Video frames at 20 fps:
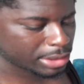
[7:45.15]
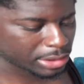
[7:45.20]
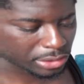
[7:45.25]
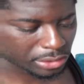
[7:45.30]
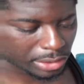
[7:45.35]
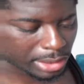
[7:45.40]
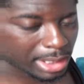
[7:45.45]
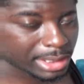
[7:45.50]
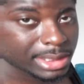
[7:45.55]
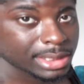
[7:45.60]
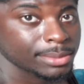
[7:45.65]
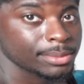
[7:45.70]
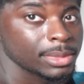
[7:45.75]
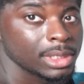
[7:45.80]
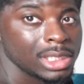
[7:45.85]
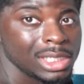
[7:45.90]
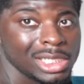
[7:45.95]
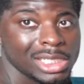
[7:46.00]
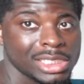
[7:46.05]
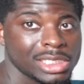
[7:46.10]
Show y'all some
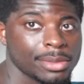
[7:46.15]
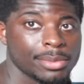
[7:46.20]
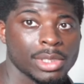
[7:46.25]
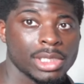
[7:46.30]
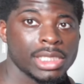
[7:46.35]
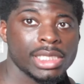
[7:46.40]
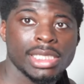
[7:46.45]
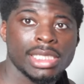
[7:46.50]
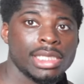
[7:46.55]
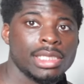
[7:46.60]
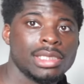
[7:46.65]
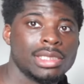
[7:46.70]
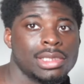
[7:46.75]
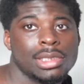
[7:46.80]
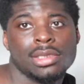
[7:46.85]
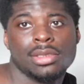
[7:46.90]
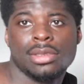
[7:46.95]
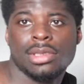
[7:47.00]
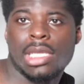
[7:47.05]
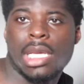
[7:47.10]
some good eats,
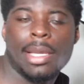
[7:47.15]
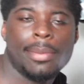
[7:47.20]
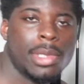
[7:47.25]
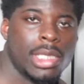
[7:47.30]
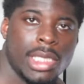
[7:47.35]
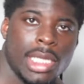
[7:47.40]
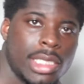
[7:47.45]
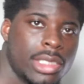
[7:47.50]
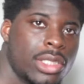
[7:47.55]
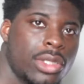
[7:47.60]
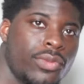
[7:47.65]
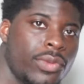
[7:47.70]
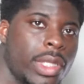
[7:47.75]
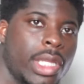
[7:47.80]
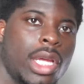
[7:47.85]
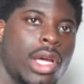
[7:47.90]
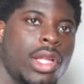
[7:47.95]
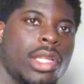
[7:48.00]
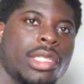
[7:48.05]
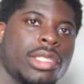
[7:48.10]
and I mean that's
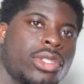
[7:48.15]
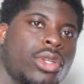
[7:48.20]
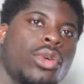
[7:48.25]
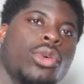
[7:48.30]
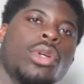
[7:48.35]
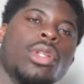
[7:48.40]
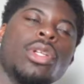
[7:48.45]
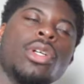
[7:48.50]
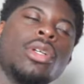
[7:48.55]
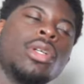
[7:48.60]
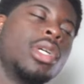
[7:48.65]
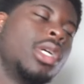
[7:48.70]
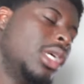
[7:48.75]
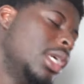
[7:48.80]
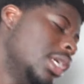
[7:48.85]
really all that's going on.